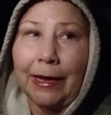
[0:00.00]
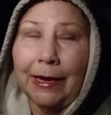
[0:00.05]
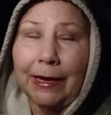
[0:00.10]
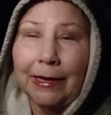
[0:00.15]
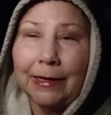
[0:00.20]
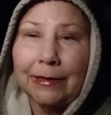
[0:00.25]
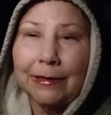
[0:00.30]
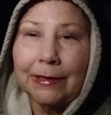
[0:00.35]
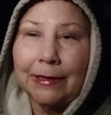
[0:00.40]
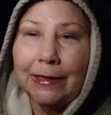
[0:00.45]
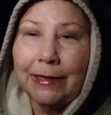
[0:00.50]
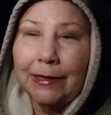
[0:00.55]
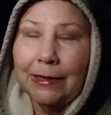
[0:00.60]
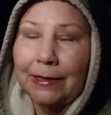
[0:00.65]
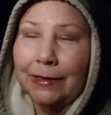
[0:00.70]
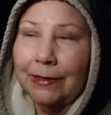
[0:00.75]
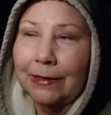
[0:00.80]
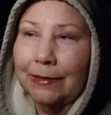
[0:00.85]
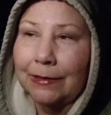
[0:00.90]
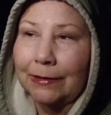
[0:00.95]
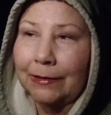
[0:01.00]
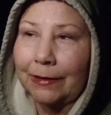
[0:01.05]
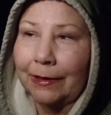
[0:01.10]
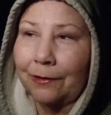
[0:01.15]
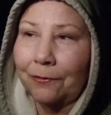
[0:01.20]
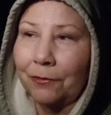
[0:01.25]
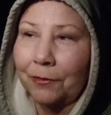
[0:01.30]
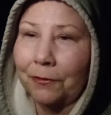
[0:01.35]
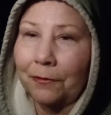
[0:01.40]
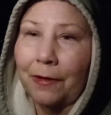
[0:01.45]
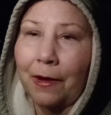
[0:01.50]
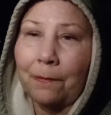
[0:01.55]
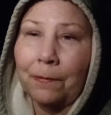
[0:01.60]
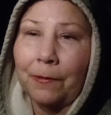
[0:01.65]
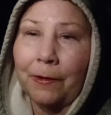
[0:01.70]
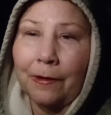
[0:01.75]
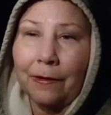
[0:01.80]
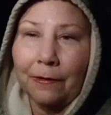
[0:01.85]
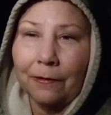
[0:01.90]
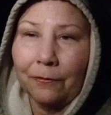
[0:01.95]
anything like what's
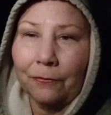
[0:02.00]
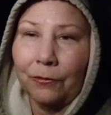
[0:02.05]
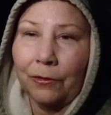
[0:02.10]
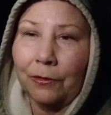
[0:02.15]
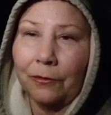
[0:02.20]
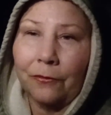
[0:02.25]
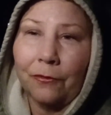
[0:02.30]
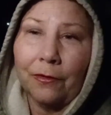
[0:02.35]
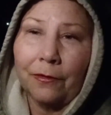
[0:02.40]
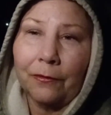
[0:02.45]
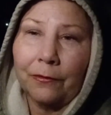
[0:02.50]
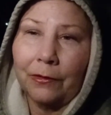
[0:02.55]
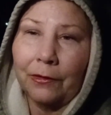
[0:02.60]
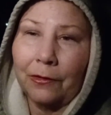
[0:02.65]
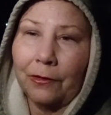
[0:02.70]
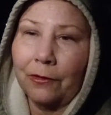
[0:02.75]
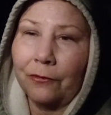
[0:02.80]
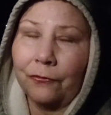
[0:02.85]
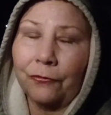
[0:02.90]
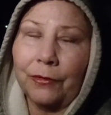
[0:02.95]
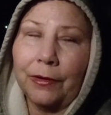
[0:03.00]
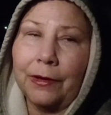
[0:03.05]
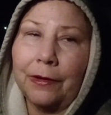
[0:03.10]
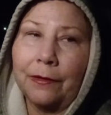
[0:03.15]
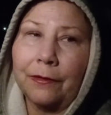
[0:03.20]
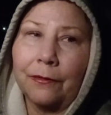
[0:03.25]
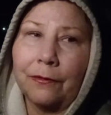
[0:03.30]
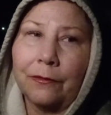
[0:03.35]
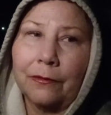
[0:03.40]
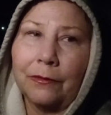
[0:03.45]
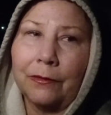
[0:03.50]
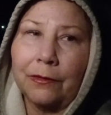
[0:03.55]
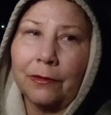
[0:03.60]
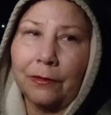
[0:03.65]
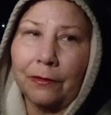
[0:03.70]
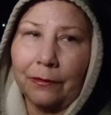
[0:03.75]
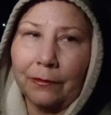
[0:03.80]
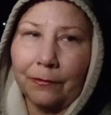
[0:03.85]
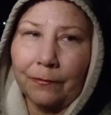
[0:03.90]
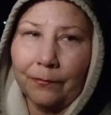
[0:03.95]
happening well across the country, it is
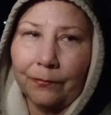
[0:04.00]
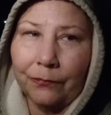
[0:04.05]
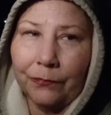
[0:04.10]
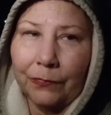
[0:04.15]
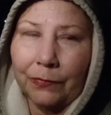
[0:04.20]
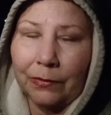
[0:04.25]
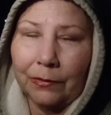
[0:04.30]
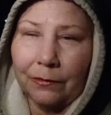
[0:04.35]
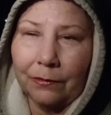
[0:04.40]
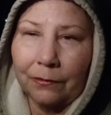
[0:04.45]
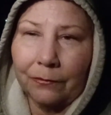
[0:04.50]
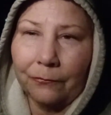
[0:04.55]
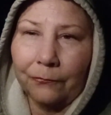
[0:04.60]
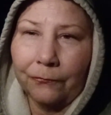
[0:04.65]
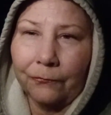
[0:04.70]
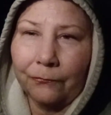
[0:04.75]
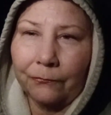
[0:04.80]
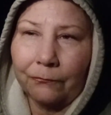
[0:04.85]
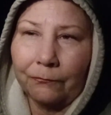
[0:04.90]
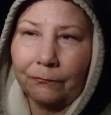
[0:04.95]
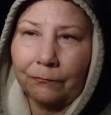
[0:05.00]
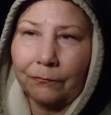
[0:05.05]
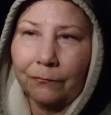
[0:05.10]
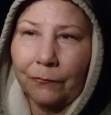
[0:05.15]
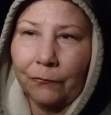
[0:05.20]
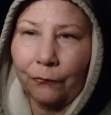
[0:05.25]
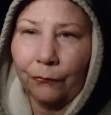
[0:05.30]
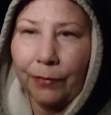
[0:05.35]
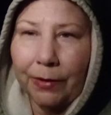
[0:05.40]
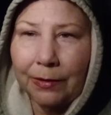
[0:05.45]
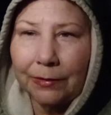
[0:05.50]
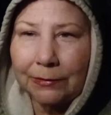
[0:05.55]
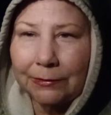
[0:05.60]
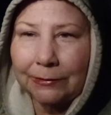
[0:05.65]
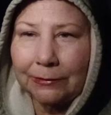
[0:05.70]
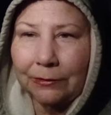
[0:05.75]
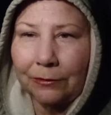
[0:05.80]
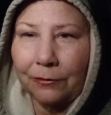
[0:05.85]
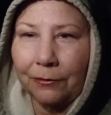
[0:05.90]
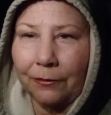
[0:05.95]
the the
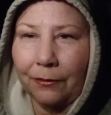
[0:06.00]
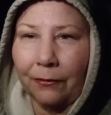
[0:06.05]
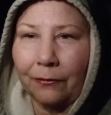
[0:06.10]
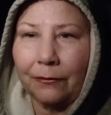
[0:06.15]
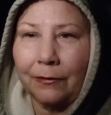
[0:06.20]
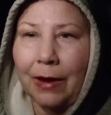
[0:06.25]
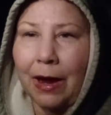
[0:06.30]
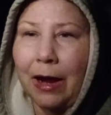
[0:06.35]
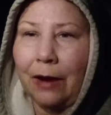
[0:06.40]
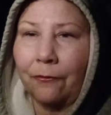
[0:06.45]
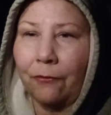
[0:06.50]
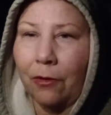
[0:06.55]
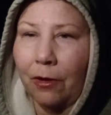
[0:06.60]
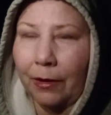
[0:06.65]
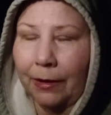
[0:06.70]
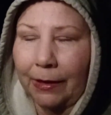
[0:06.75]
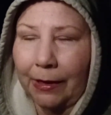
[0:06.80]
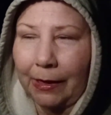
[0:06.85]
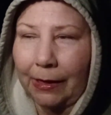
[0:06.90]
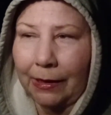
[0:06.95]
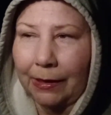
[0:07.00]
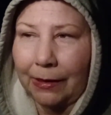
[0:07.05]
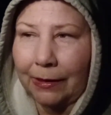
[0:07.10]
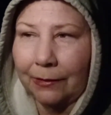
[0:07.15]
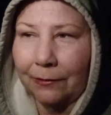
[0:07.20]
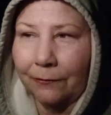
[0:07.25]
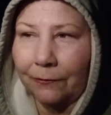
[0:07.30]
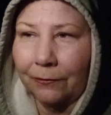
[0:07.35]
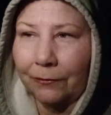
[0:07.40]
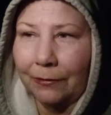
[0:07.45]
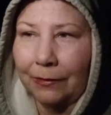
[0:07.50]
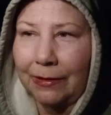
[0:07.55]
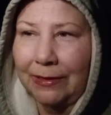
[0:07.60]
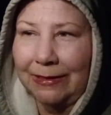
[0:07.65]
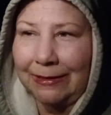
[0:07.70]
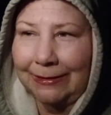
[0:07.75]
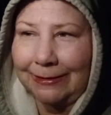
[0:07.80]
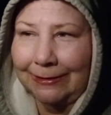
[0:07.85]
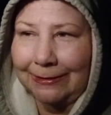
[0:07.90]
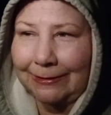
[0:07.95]
rents are skyrocketing. It's
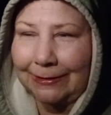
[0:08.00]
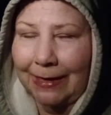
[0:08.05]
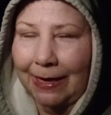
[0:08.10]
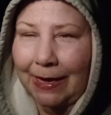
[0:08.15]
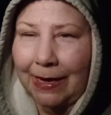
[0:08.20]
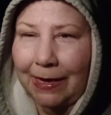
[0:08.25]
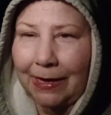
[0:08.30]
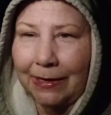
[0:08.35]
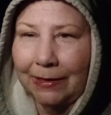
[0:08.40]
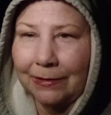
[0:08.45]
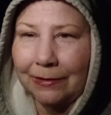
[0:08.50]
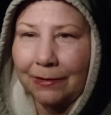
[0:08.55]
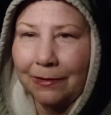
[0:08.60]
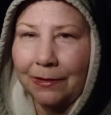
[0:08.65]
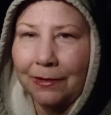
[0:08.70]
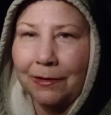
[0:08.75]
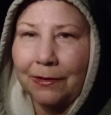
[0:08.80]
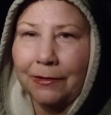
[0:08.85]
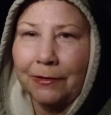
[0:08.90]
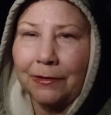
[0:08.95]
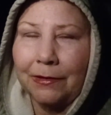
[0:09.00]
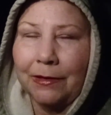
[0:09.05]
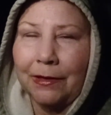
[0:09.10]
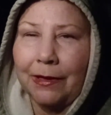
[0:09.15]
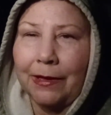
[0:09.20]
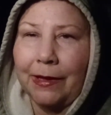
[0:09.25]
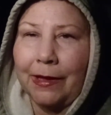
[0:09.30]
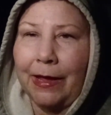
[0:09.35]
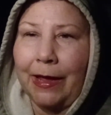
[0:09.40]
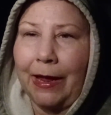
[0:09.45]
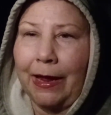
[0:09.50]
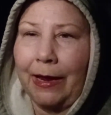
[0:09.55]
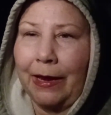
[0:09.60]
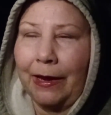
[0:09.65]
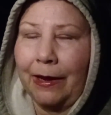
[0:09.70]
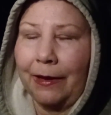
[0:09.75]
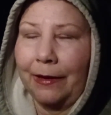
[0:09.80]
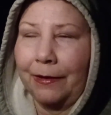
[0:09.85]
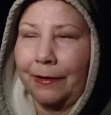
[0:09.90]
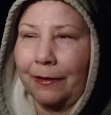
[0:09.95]
insane,
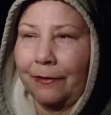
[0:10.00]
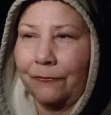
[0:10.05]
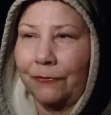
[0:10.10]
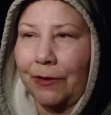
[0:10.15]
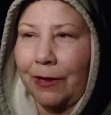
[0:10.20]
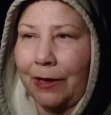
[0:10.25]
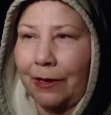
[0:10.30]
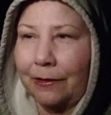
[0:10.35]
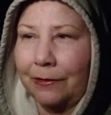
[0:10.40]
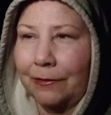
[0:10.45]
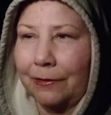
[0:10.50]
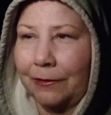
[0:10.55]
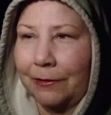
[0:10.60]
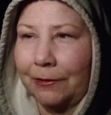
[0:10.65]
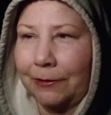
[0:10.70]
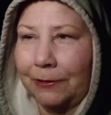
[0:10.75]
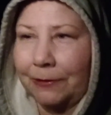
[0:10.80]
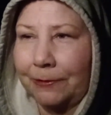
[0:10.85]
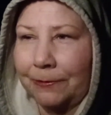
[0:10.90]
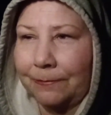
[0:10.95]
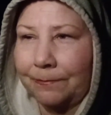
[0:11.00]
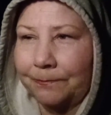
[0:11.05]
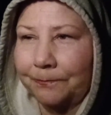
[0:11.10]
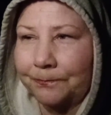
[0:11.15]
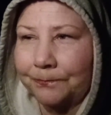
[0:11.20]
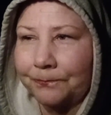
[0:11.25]
and I've had. Uh,